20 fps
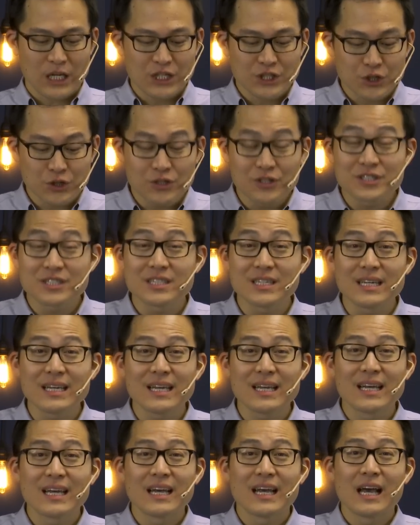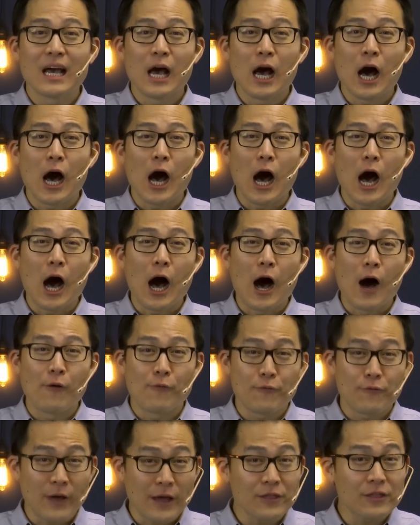So you see, a
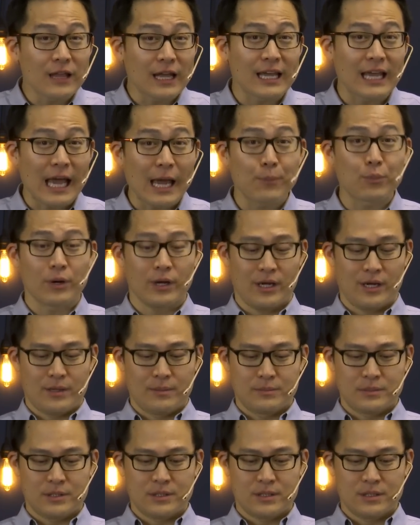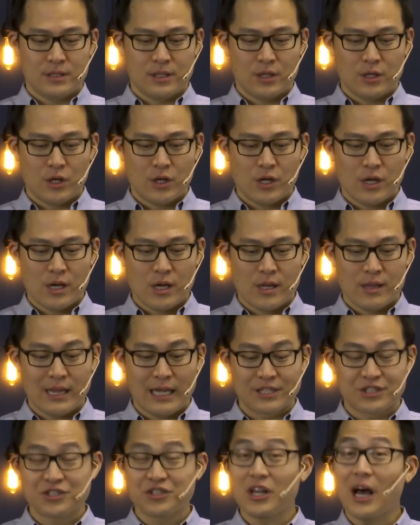faith like Abraham's,
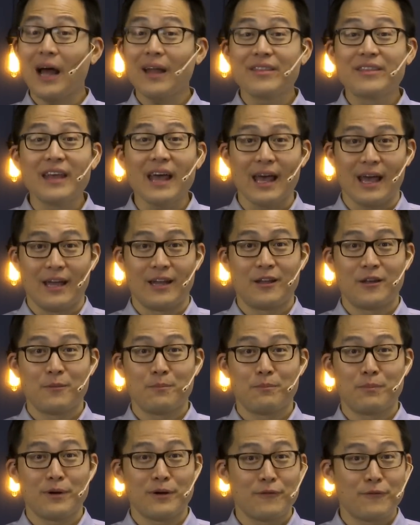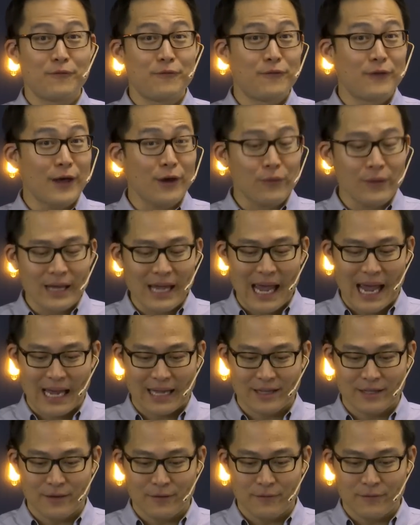that's not dead, but very
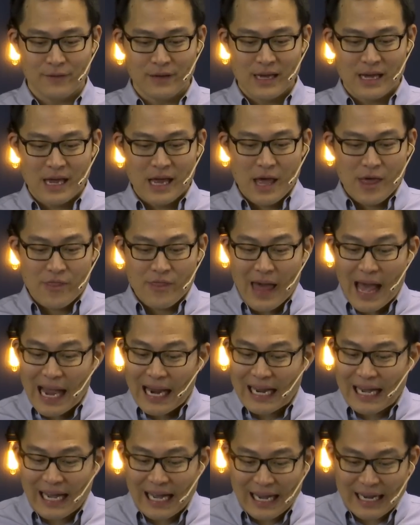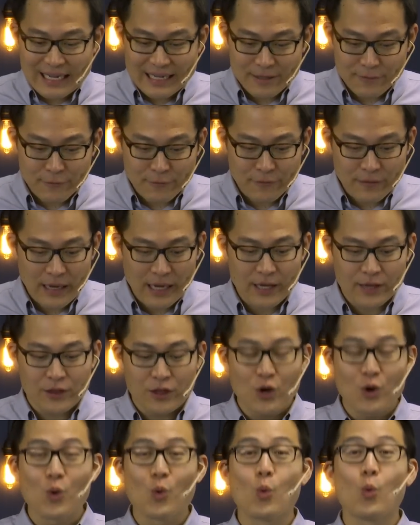active, that kind of faith
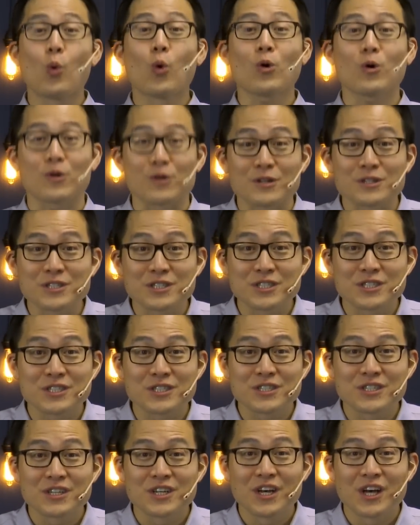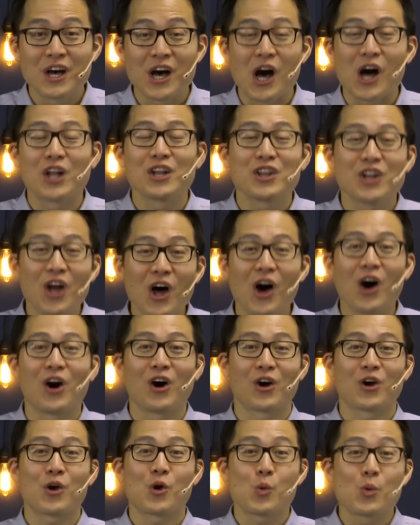works
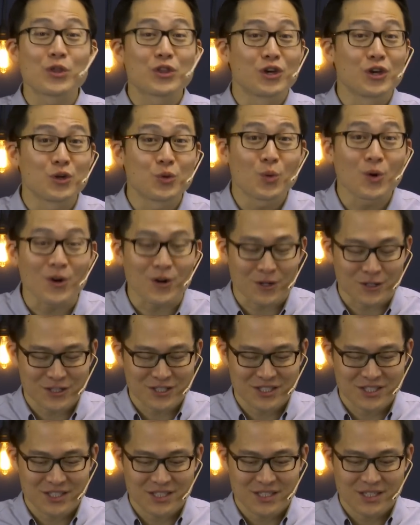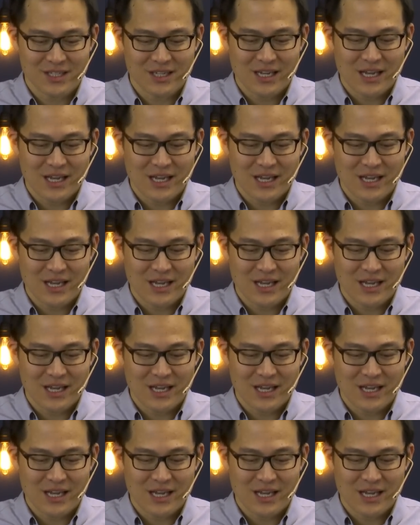along with good works.